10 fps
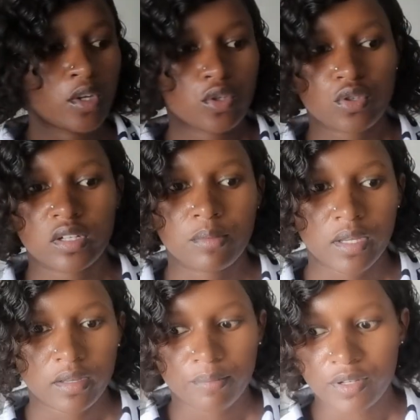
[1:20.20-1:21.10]
so I
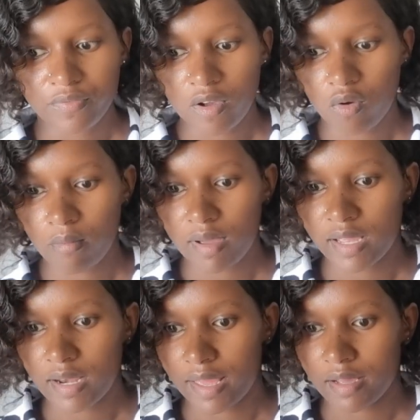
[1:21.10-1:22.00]
prefer to
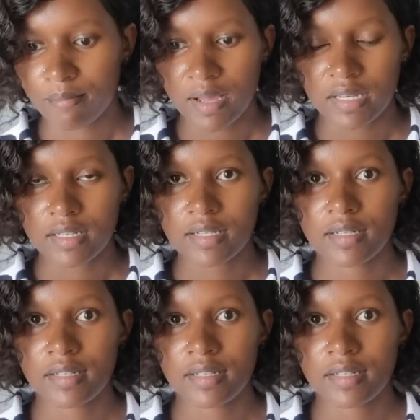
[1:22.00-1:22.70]
buy like bulk.